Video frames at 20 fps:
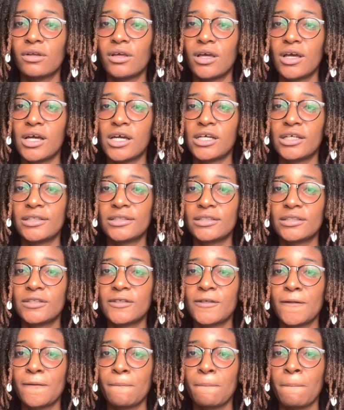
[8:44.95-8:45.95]
And
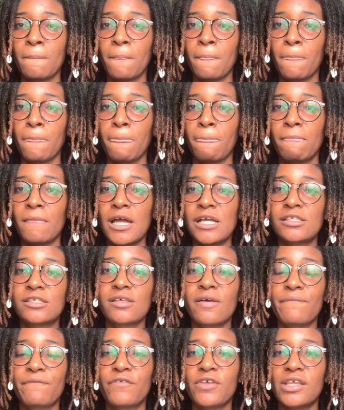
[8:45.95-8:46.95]
that's
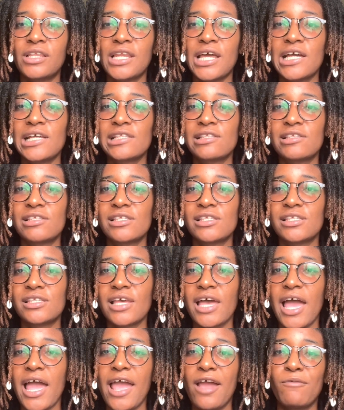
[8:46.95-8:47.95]
something that
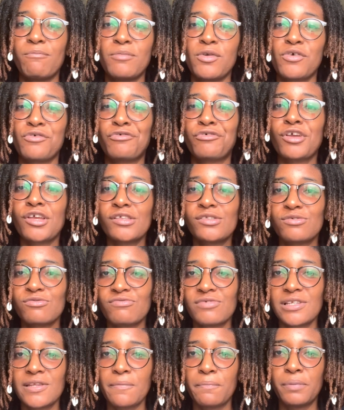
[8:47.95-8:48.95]
I'm not going to
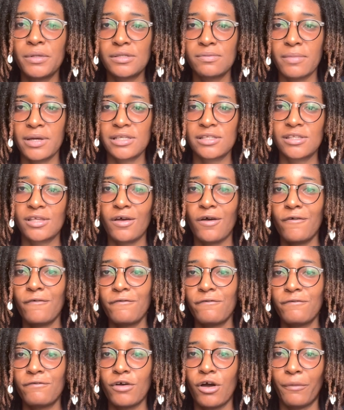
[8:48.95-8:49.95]
really beat
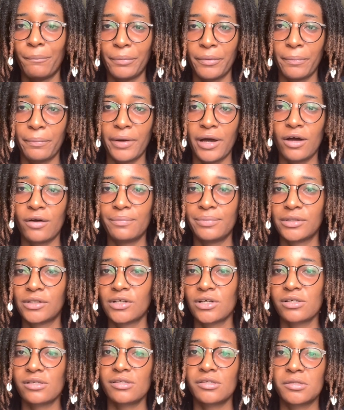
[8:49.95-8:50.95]
myself up about, because